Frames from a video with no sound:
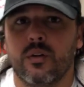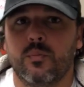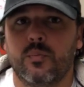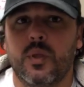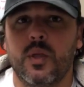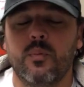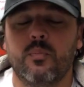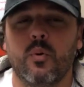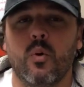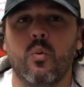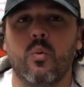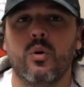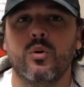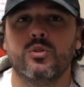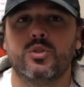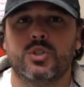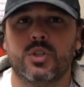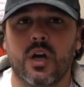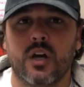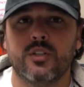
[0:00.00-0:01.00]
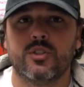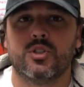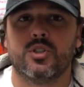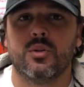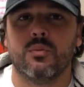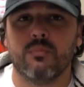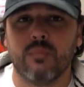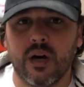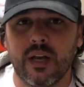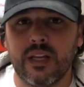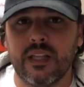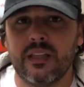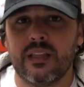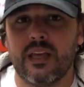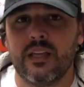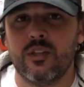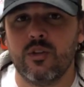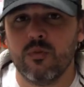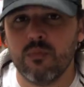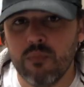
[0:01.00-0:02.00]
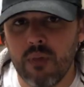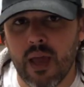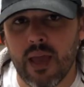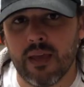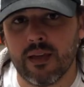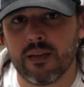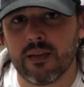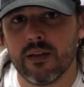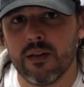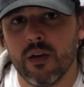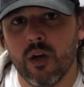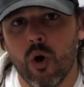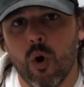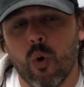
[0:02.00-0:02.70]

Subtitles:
people will judge the money that you make